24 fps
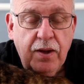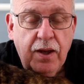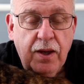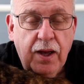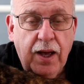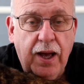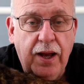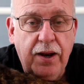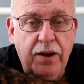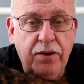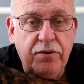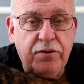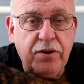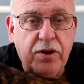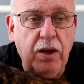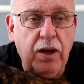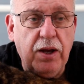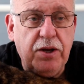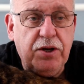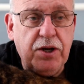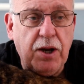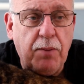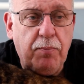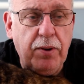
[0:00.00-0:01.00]
And there's
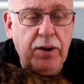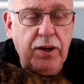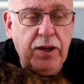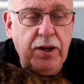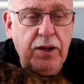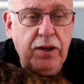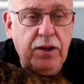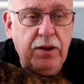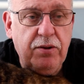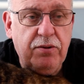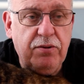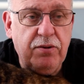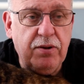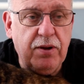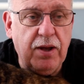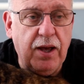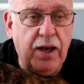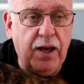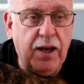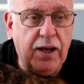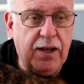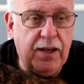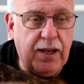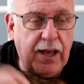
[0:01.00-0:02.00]
a Japanese
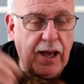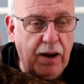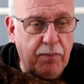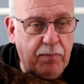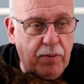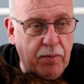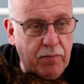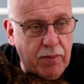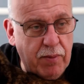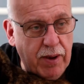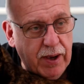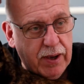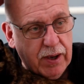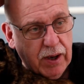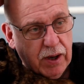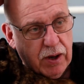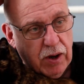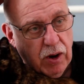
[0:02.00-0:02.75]
caliper maker